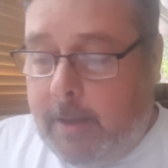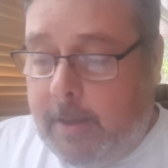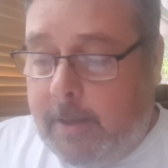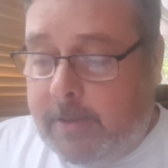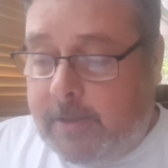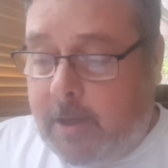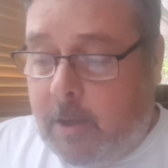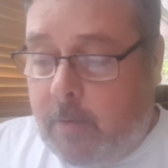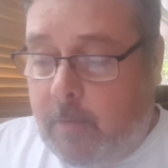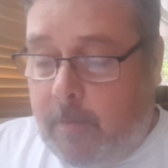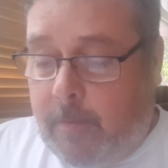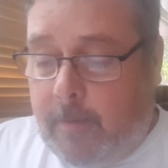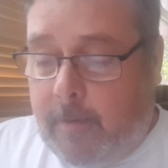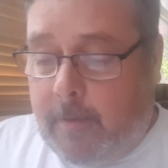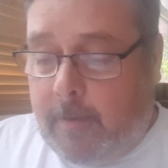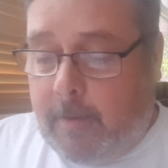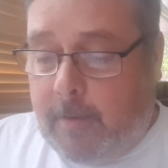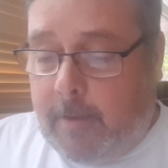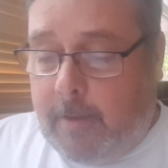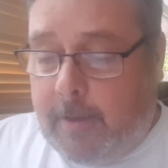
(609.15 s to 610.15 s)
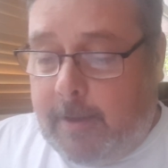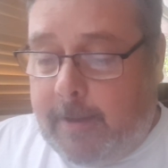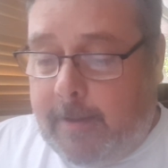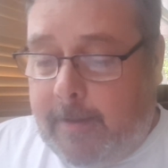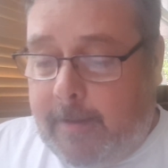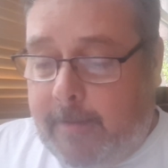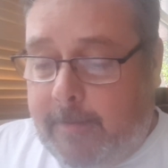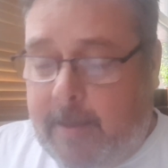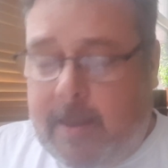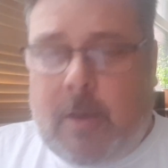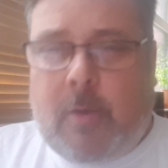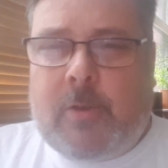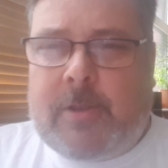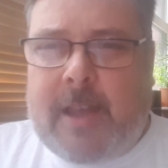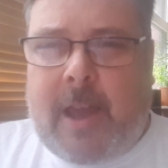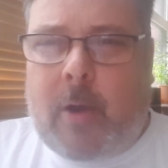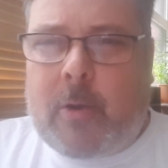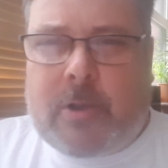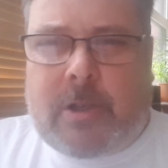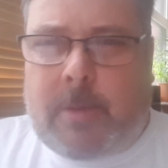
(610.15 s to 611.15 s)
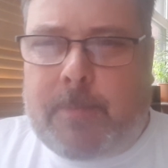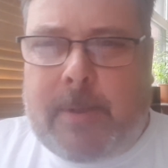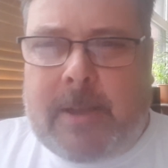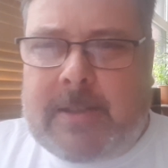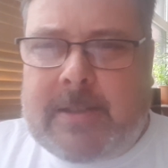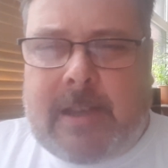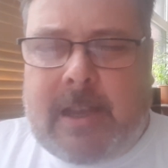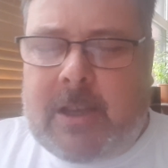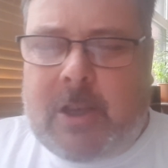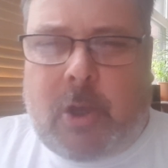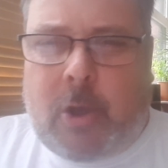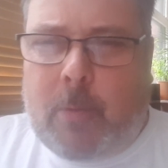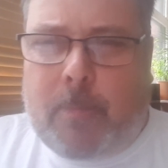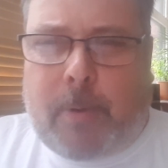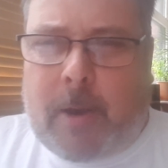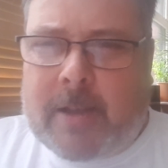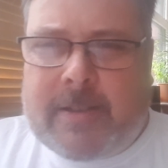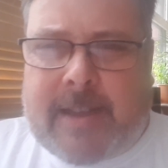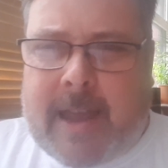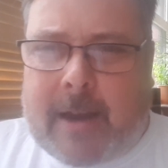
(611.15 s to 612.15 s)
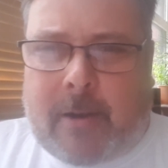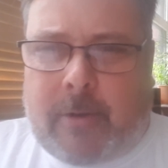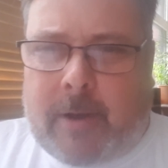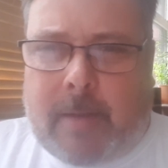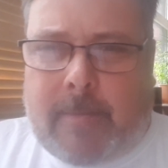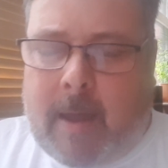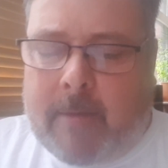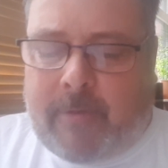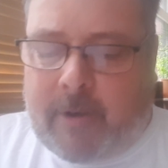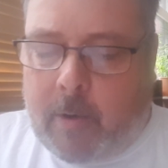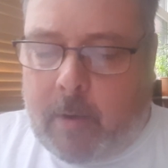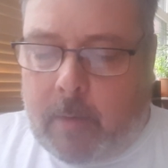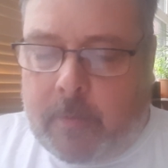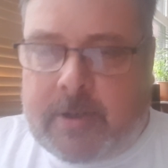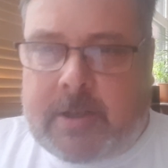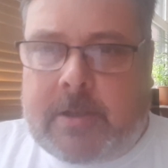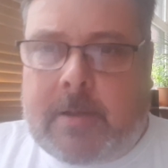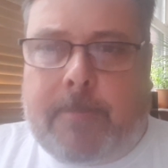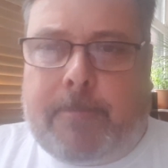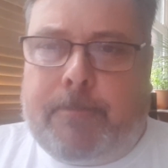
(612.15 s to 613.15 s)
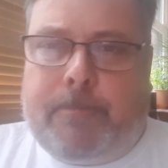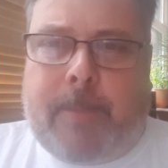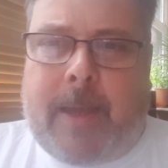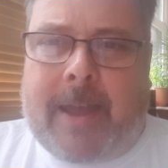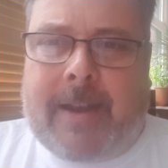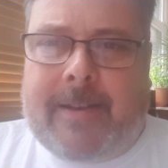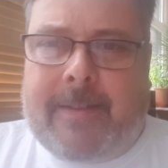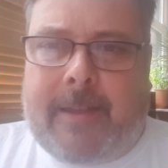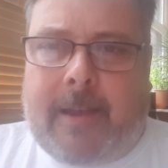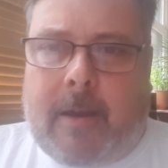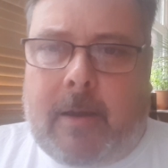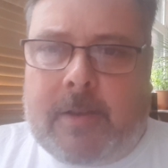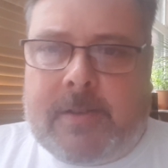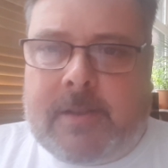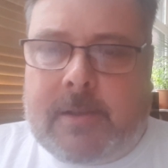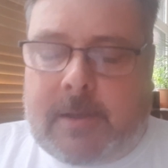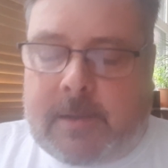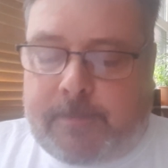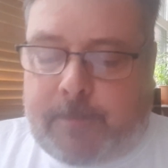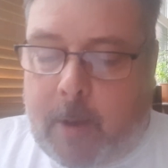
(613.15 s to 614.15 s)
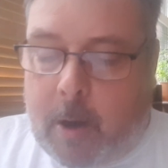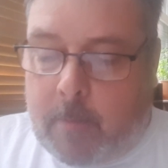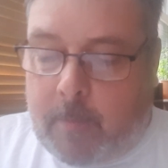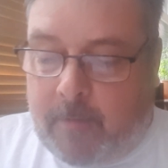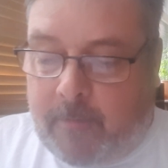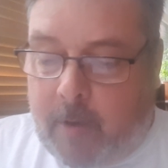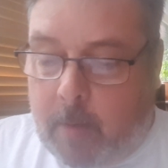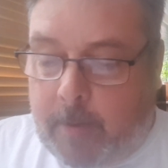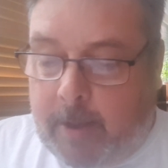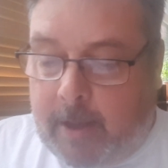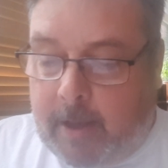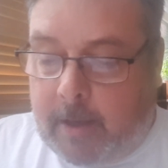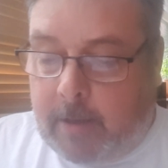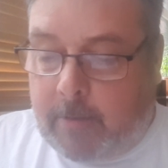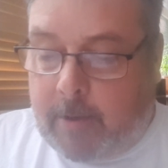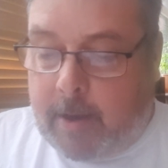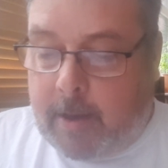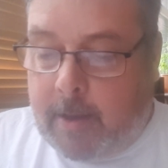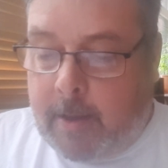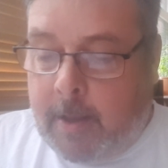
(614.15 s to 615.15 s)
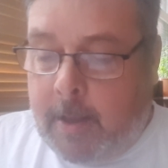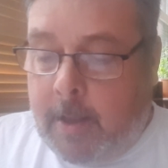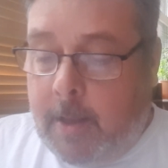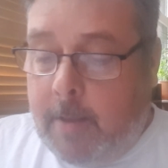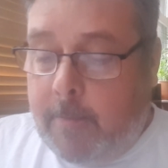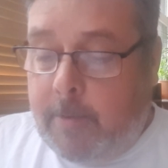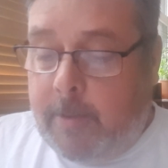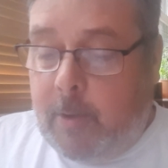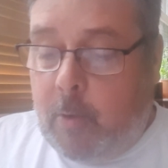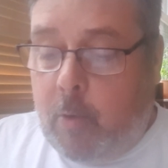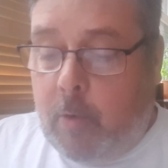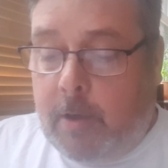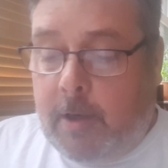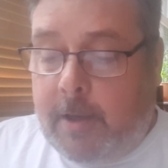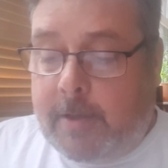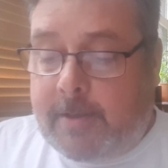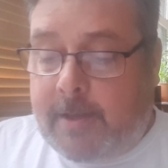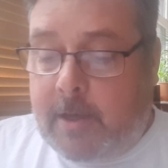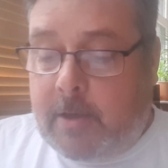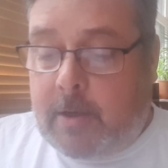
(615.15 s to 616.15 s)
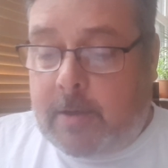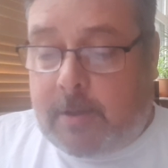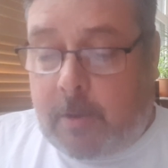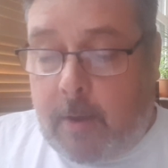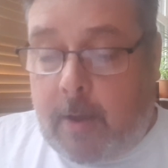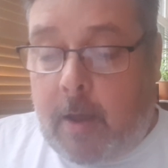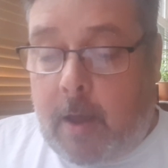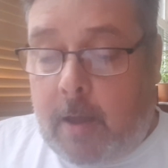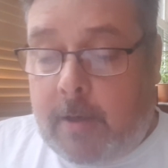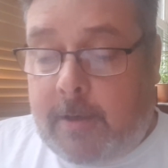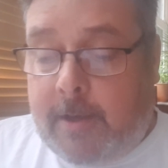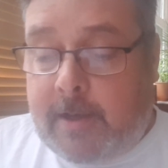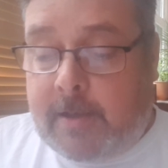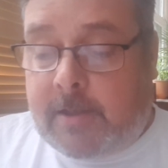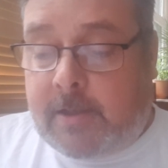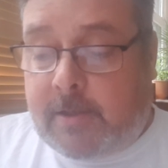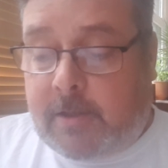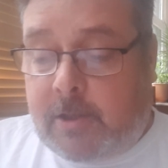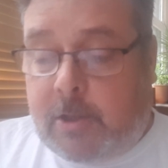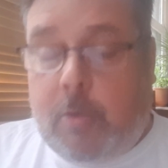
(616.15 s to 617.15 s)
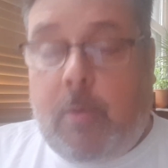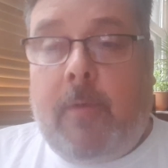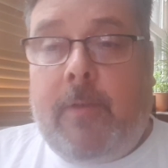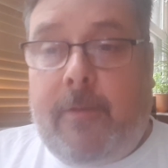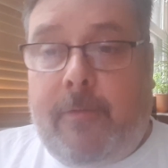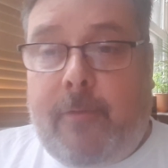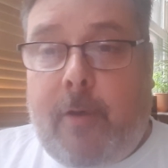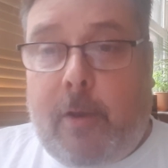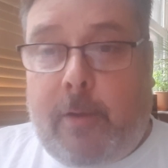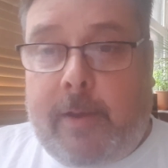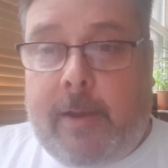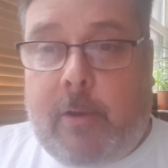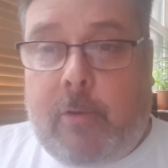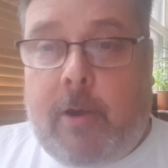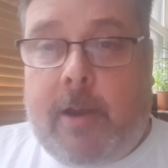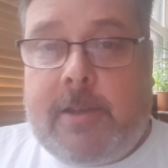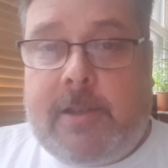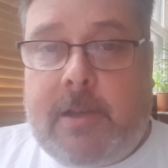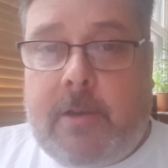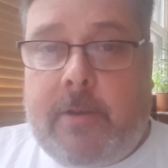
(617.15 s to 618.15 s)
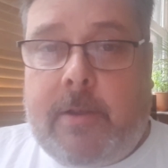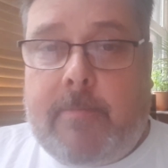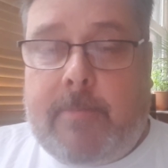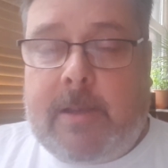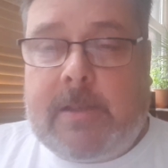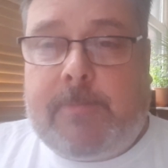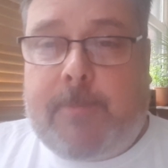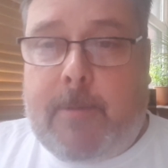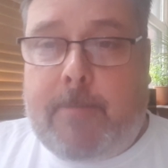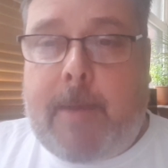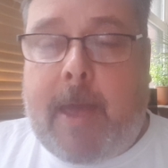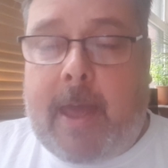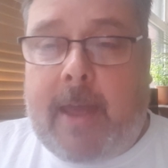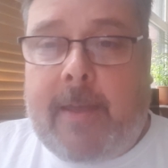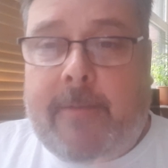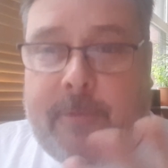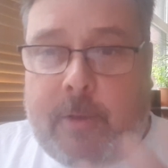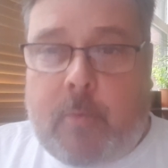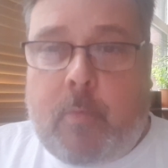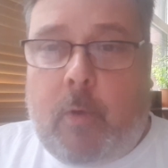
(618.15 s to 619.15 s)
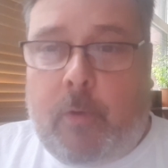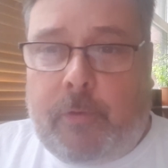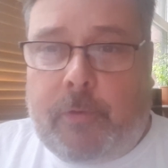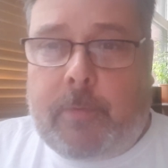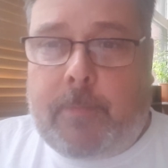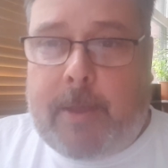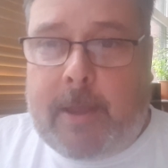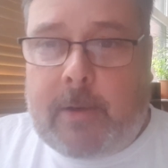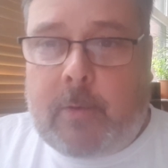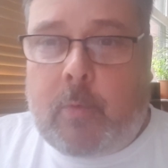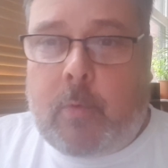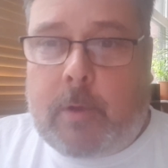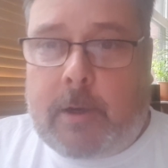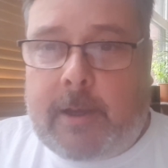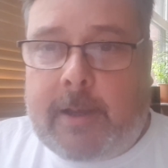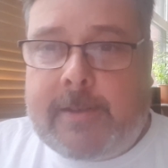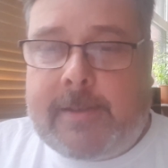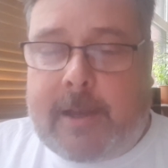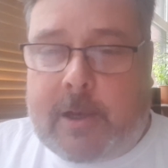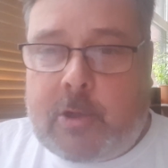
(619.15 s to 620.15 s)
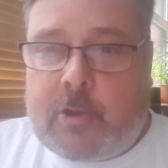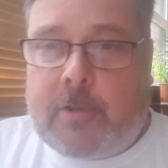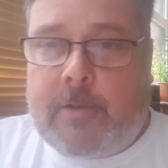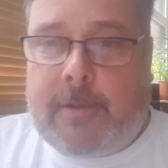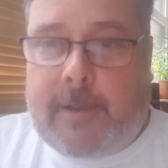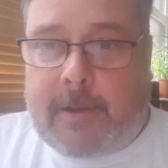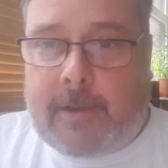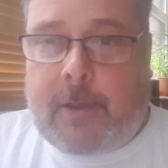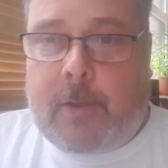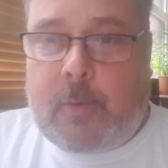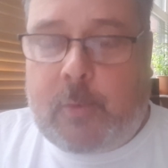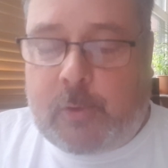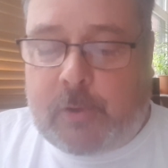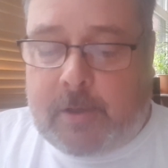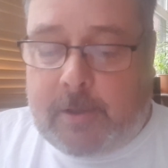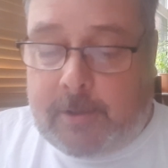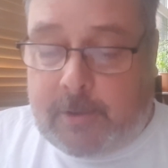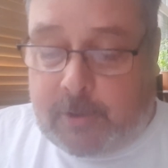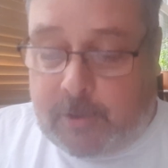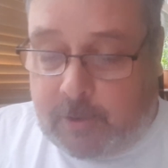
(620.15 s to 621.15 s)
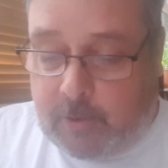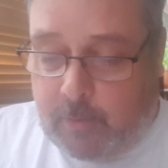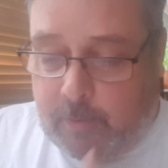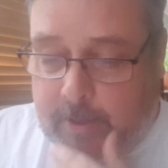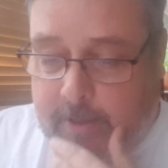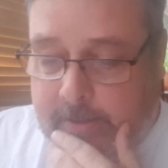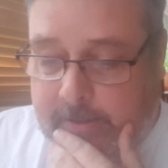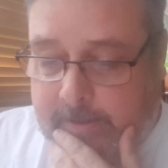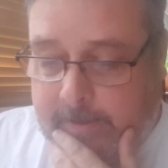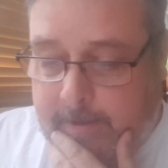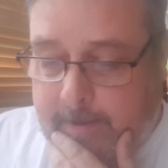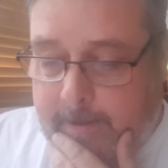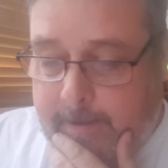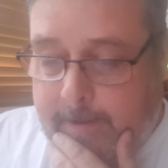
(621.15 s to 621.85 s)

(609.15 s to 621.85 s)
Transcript: So they use the LGBTQ plus acronym everywhere, which is a pain in the arse and it's homophobic anyway. But the organisation, so at least 2 of the following criteria must be met if you want to be an organisation that goes to do this.